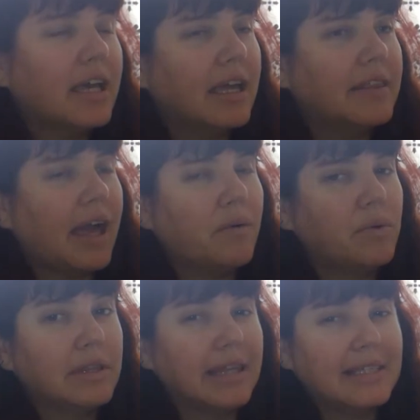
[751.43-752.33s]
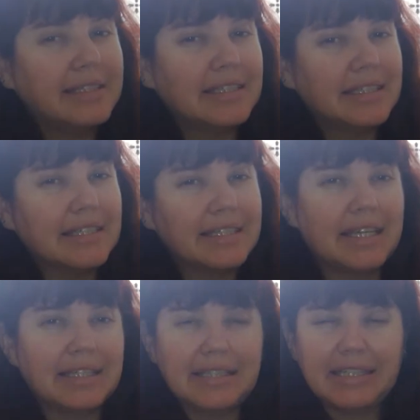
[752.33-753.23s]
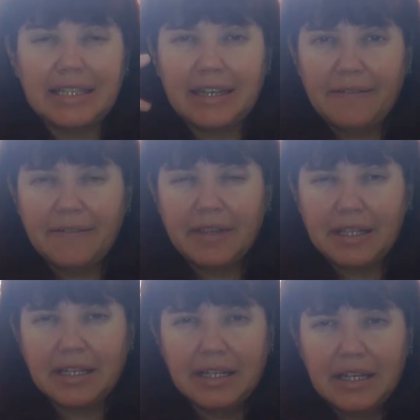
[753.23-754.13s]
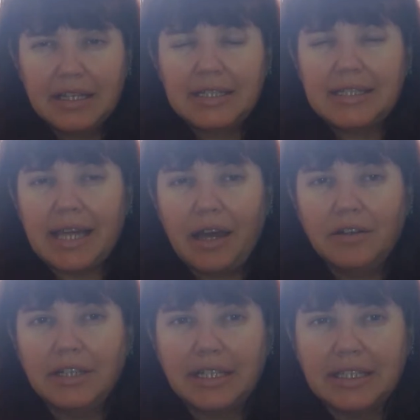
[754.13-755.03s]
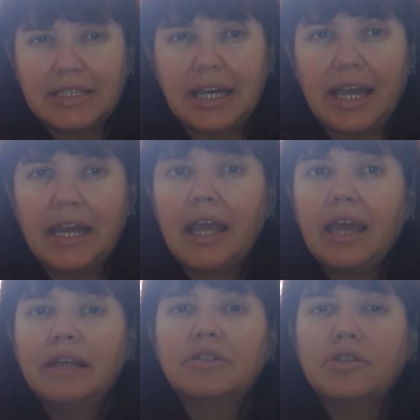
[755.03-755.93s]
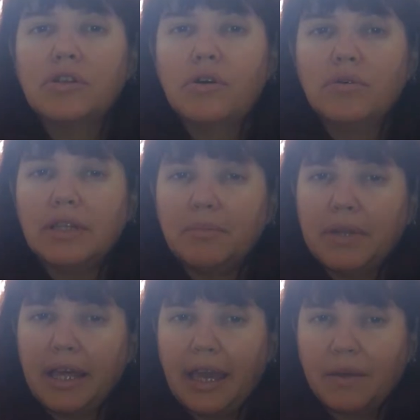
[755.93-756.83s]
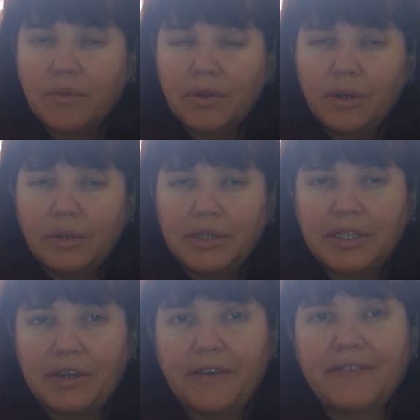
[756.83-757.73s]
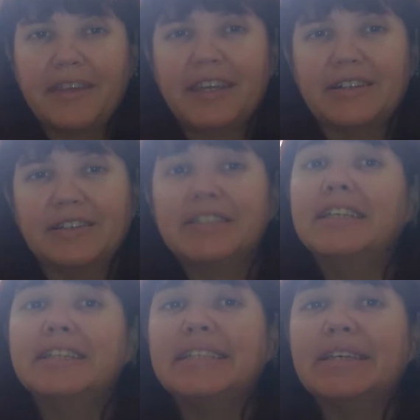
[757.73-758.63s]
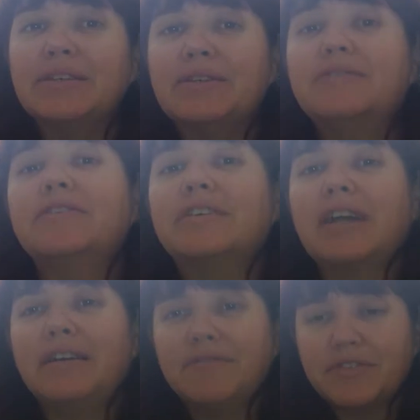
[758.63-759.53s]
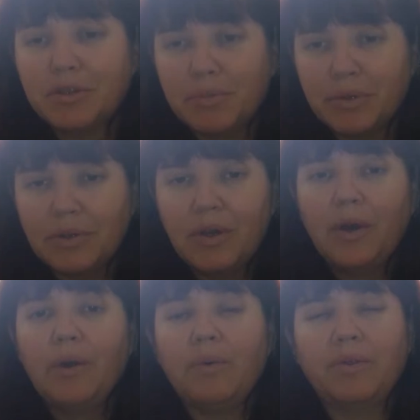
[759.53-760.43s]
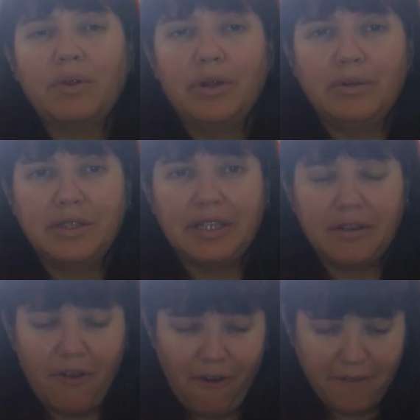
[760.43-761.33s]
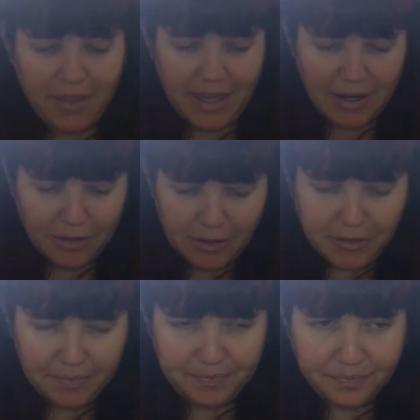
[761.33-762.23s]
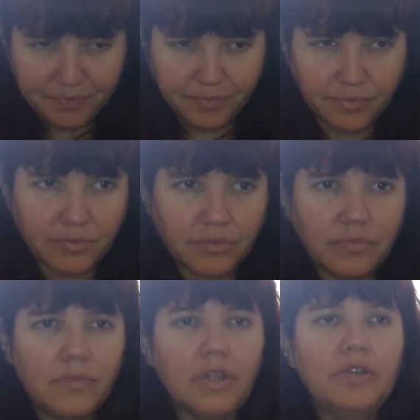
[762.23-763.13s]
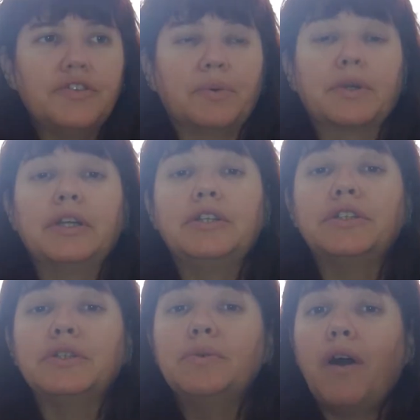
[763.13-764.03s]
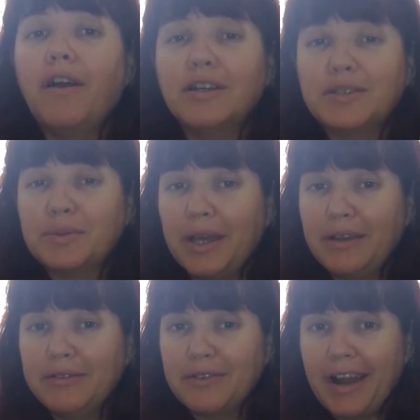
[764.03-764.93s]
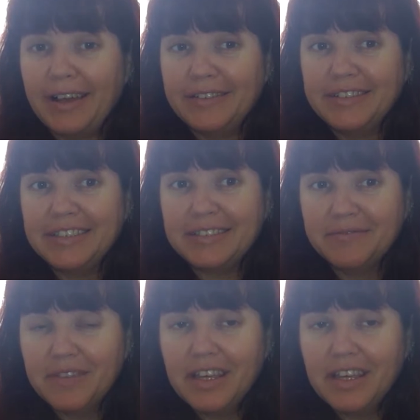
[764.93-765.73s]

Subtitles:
and that will lessen the intensity of the sound inside, slowly playing with closing off the ears until you feel comfortable with closing off the ears. So we're going to do our 12 rounds.